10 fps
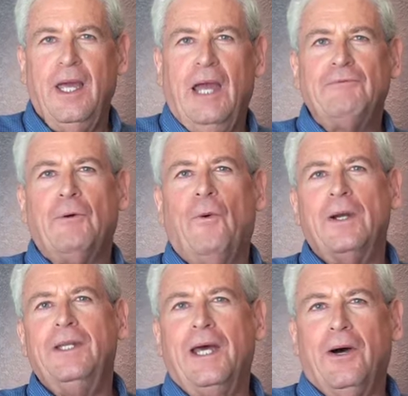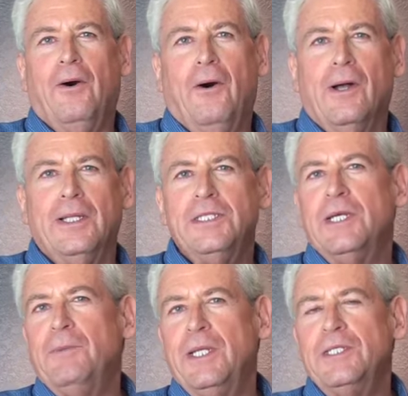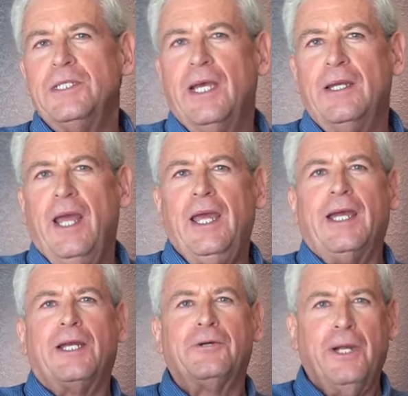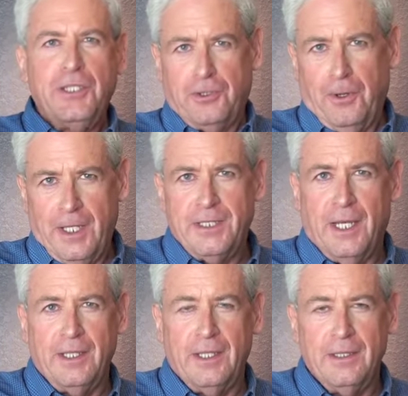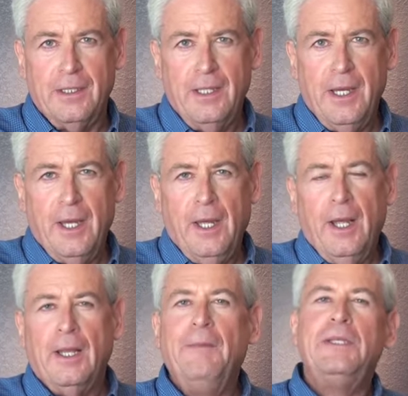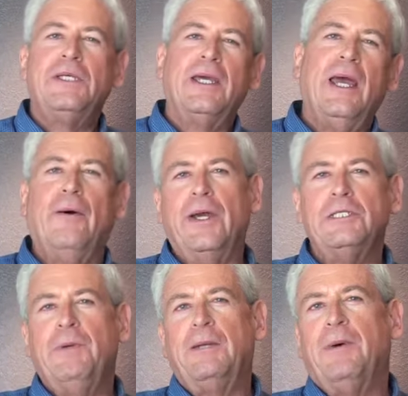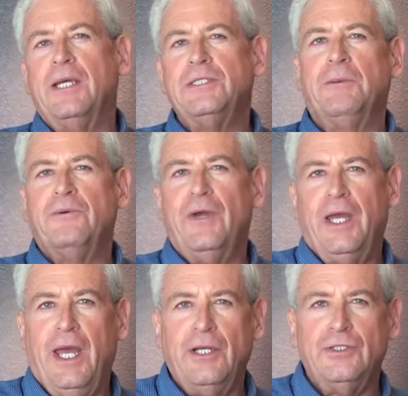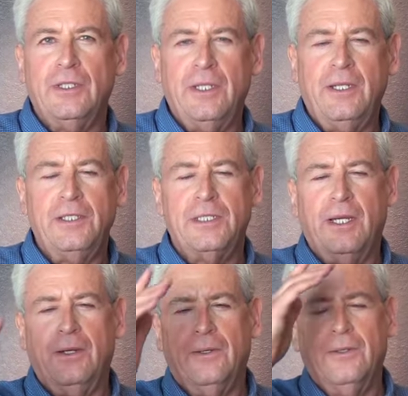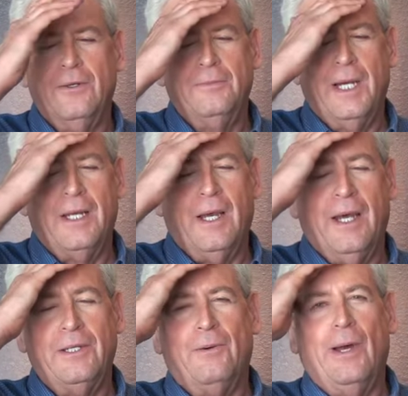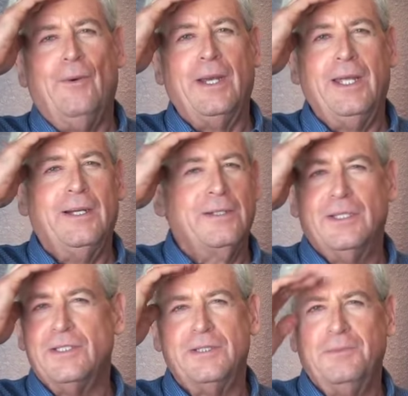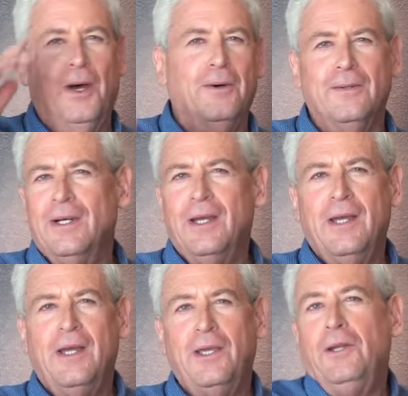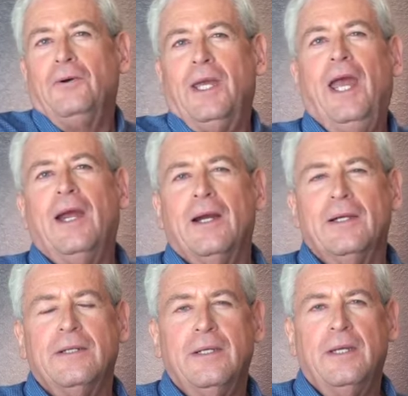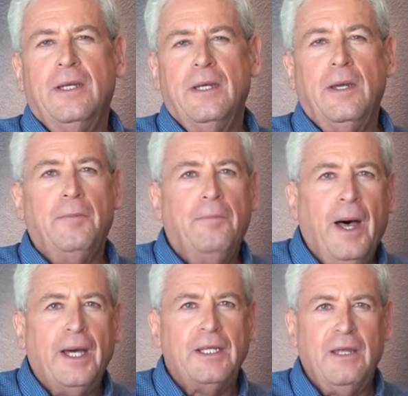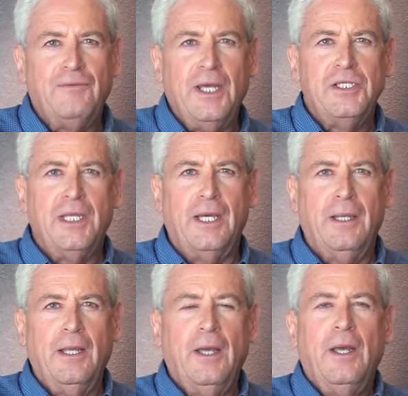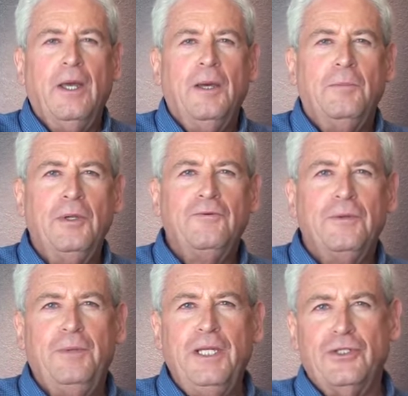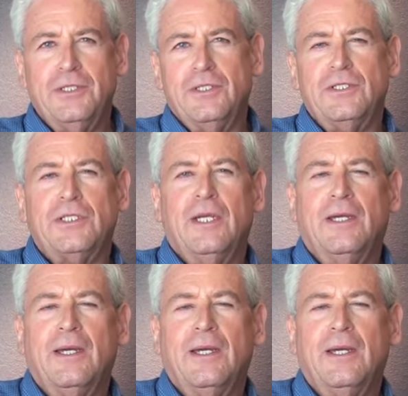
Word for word: Ever walked down a hall and somebody said, Hey, I got a great story to tell you. Let me tell you how I spent my summer vacation. And you say, Oh my God, do I want to hear this? No, you don't care. But if they said, Beautiful beaches,